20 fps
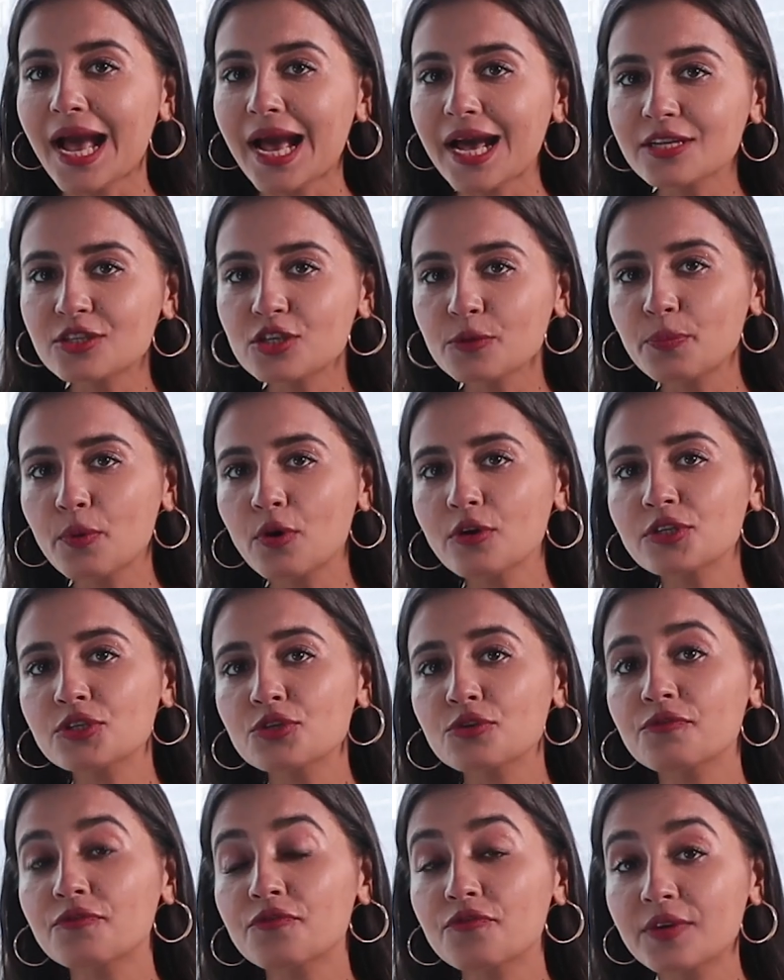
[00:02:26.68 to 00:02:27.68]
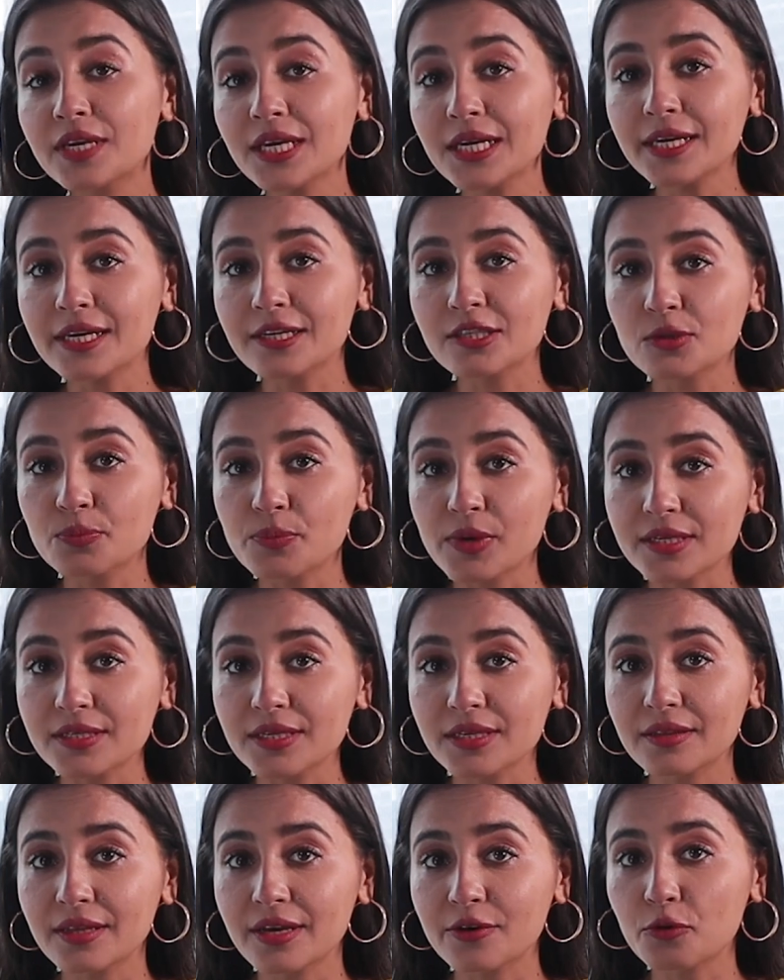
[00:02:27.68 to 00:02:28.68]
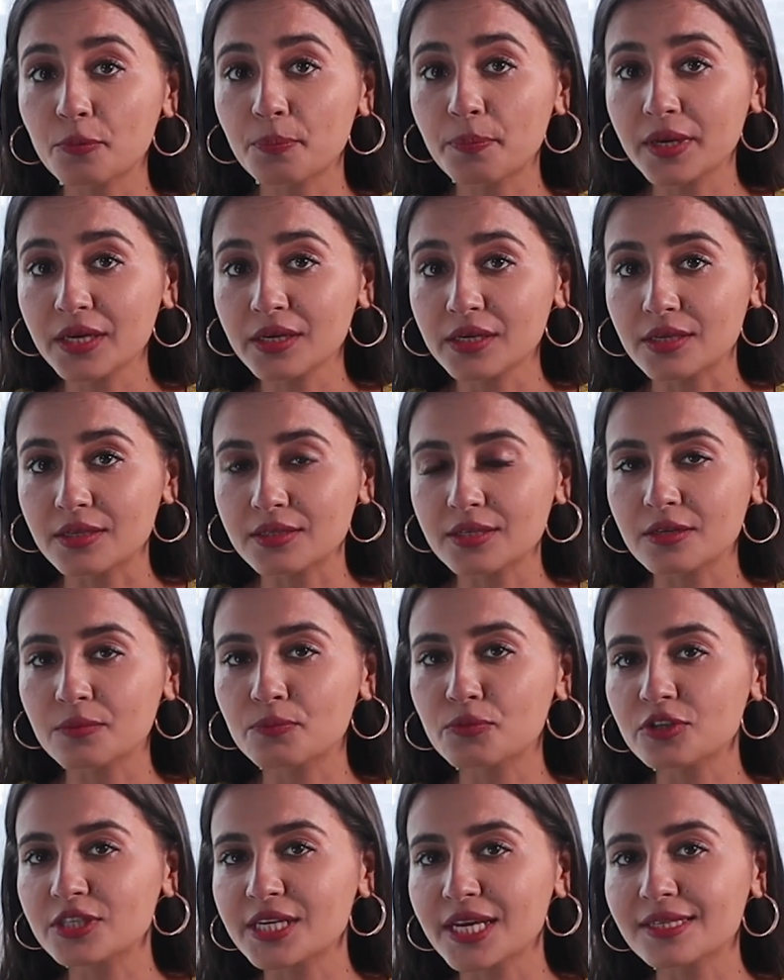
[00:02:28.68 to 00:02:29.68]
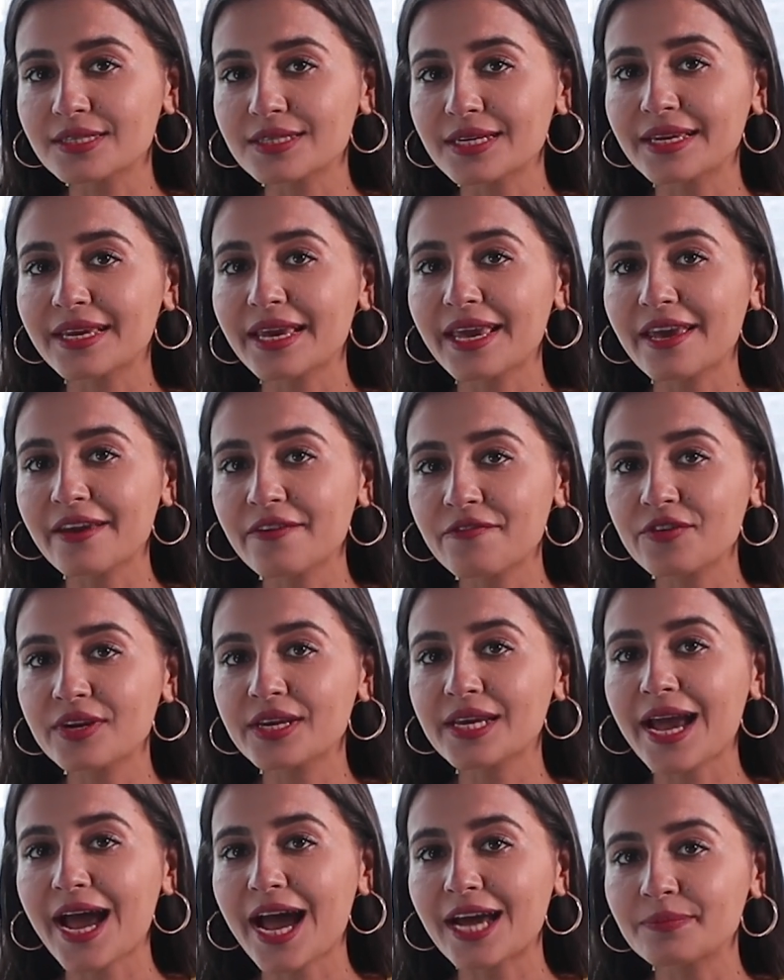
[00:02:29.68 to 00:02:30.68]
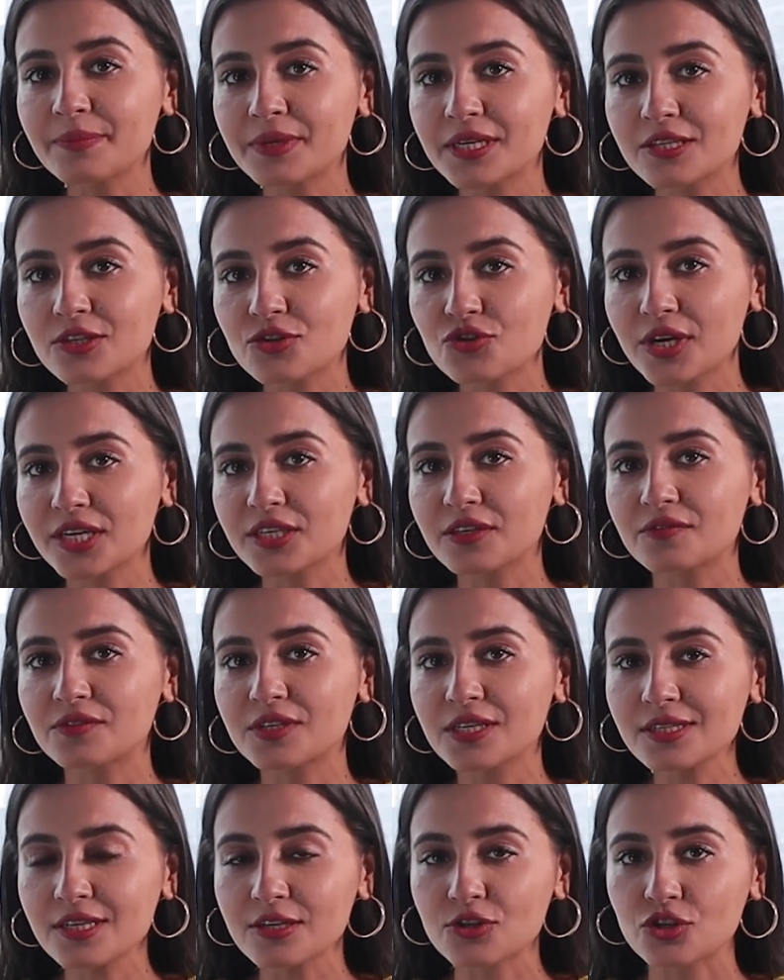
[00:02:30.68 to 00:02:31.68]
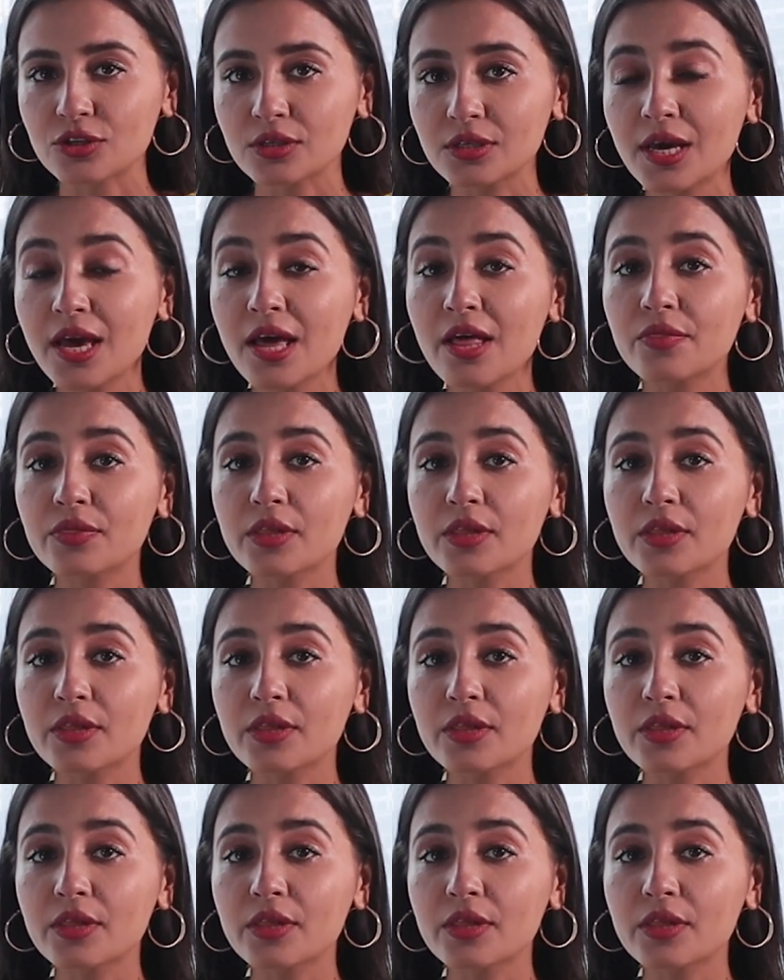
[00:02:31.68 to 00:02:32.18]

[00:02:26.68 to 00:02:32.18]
As opposed to freely expressing their opinions and protesting every administrative decision,